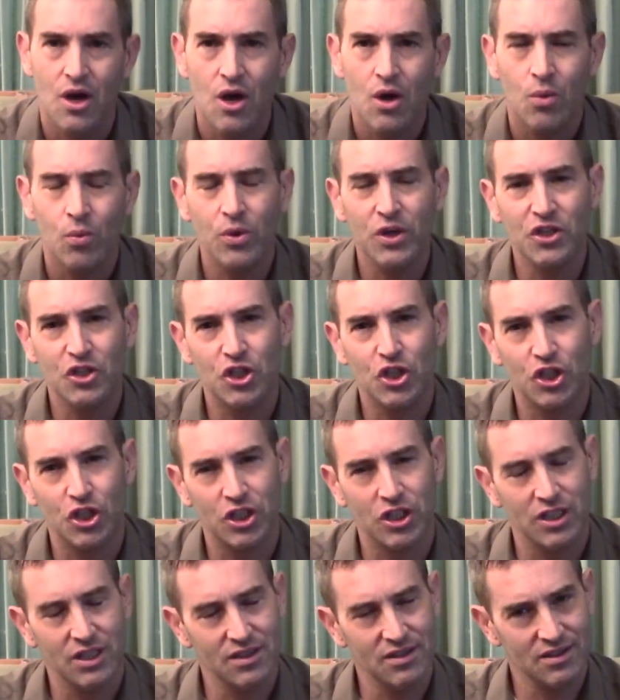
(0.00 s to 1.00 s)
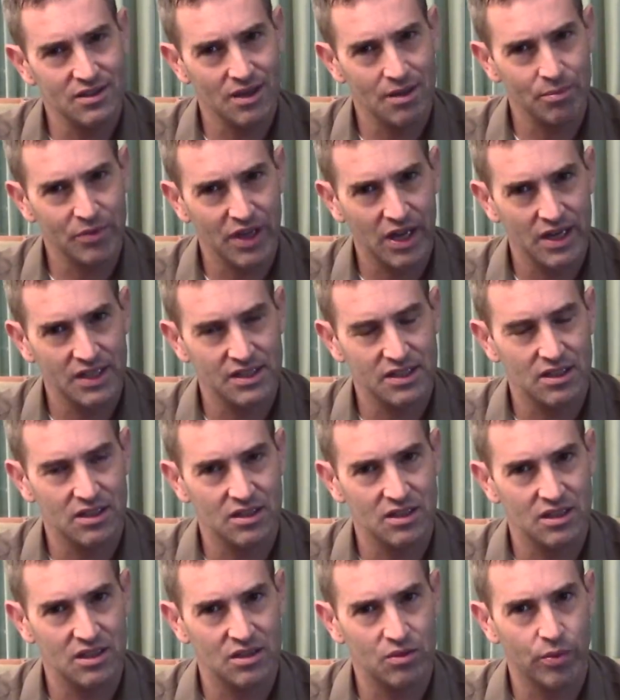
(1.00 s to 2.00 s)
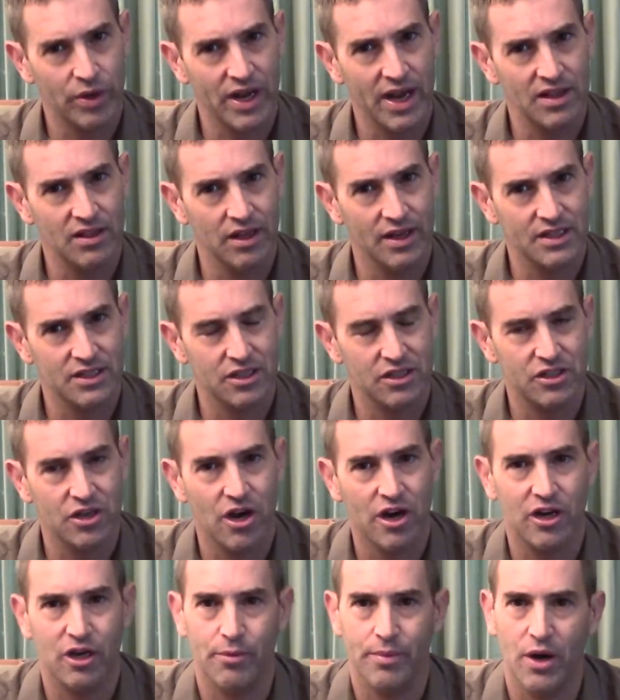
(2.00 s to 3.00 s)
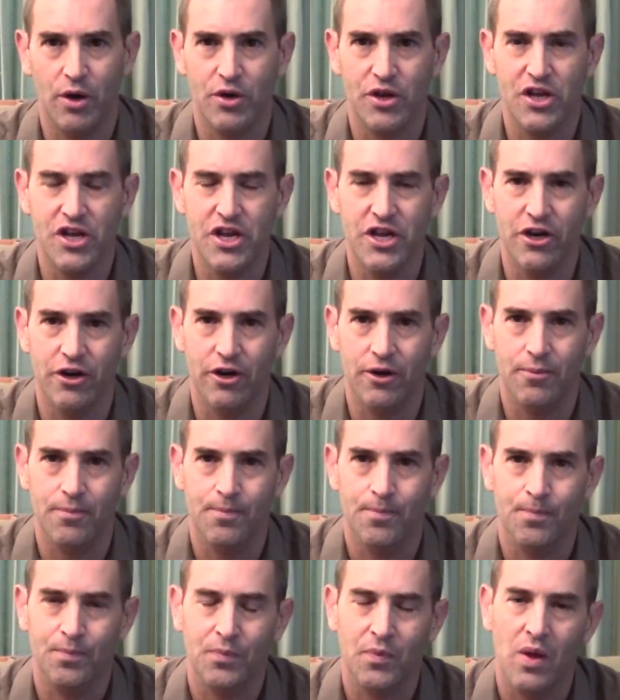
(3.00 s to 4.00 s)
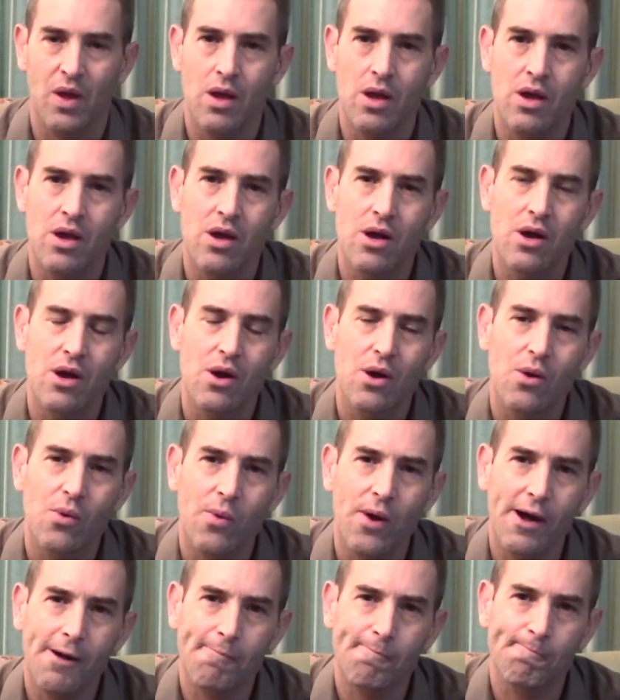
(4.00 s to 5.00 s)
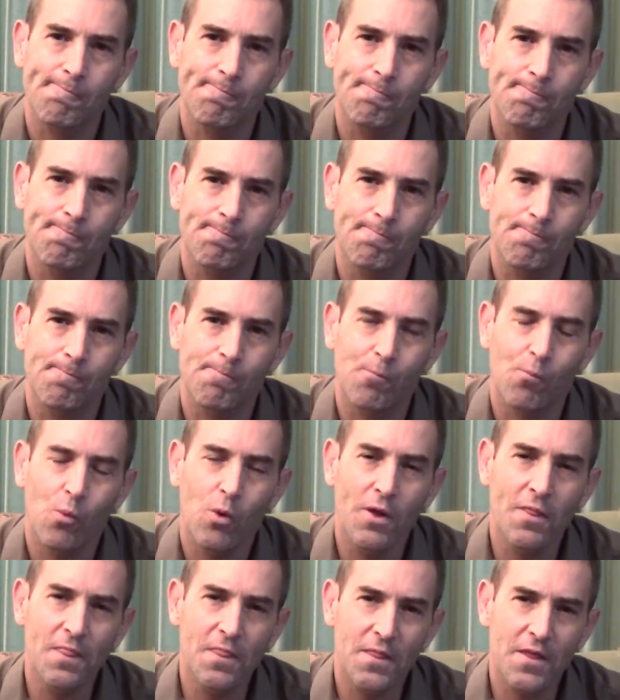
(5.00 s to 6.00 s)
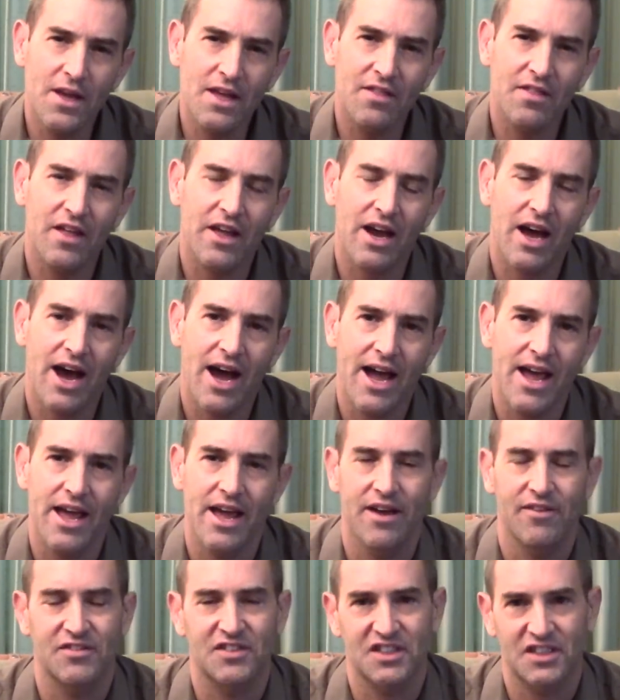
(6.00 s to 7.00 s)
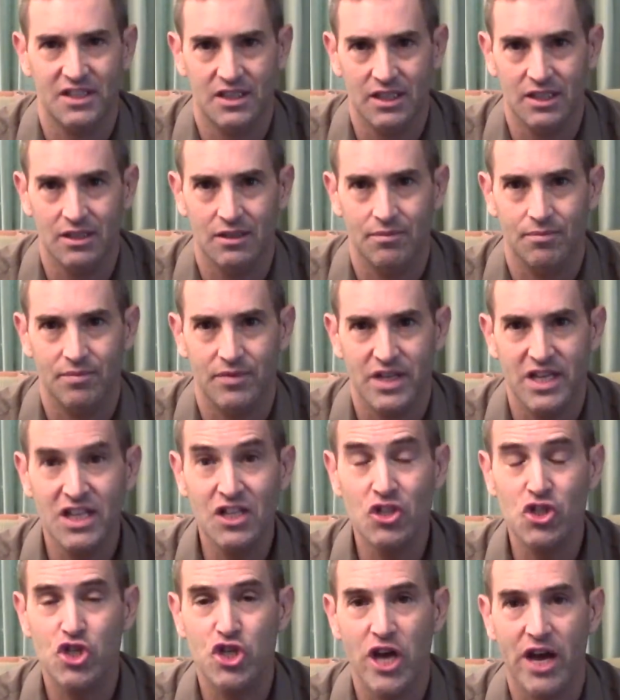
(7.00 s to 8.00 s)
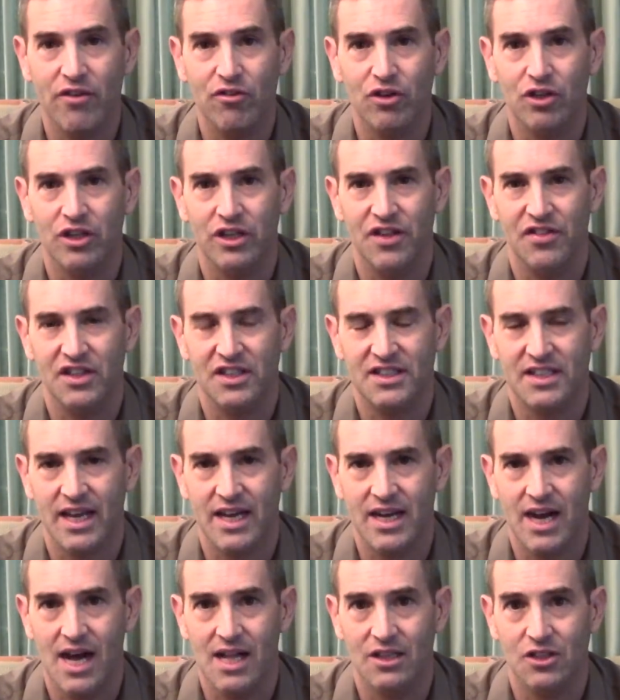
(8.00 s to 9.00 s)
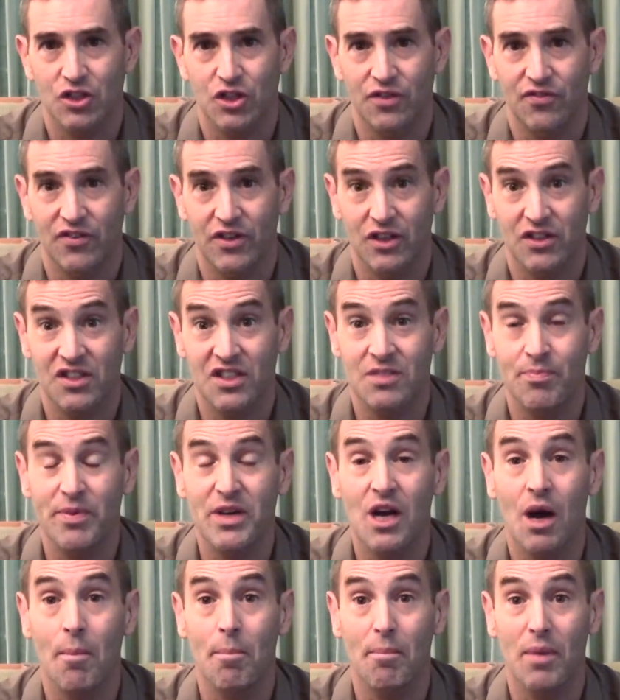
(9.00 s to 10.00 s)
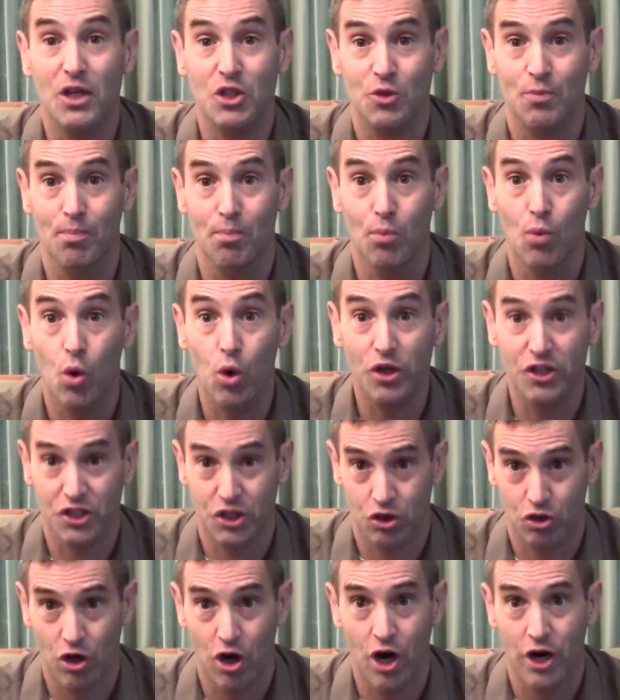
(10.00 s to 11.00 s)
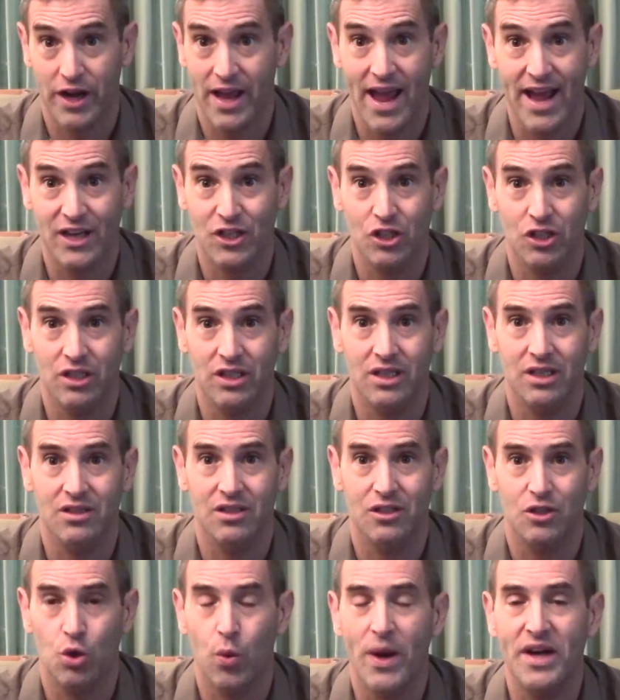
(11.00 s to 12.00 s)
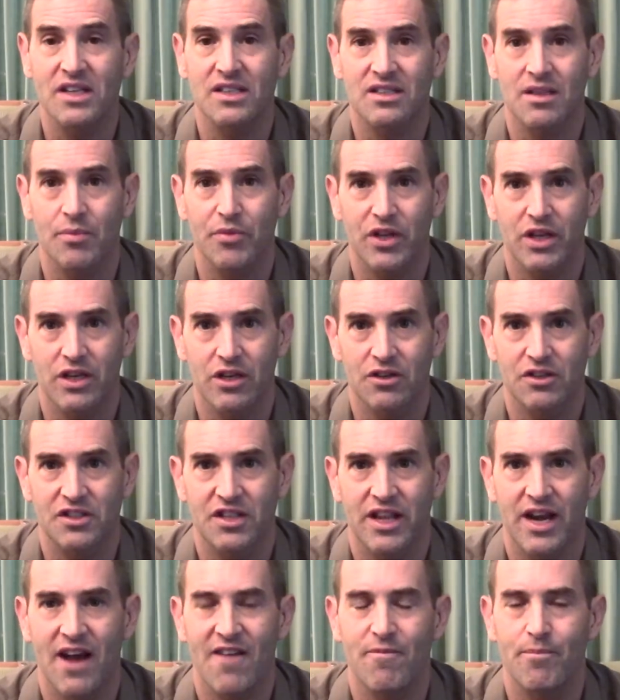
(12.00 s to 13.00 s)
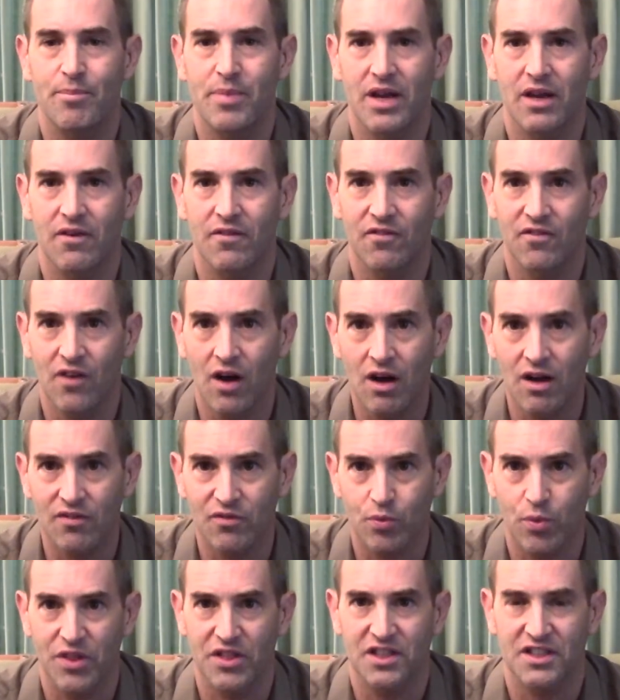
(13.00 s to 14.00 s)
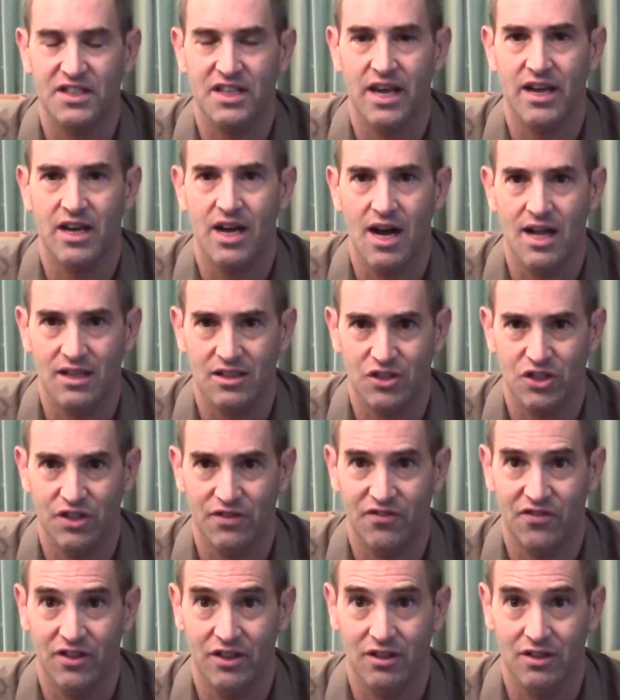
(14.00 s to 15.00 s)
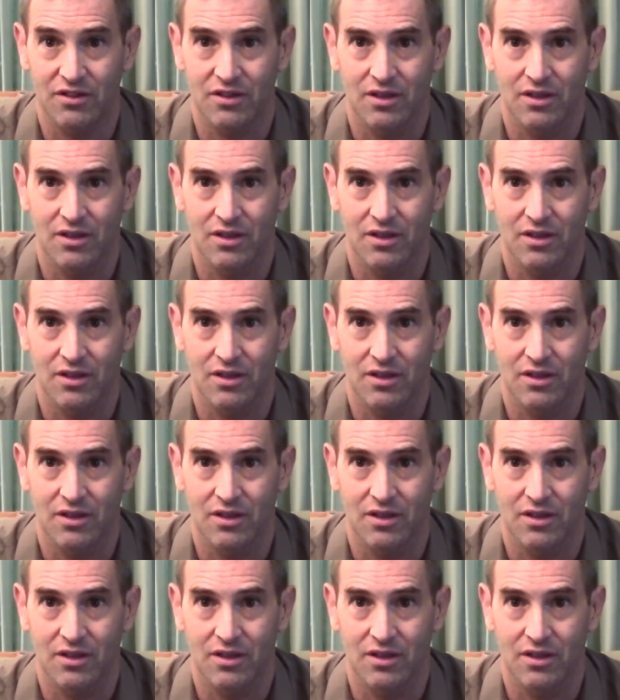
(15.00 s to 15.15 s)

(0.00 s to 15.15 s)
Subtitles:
which in some cases is what I'd like to talk about here. Well, one thing that I have seen in general in the psychology field, it's become much more strong actually in the 20-something years that I've been involved with the psychology field.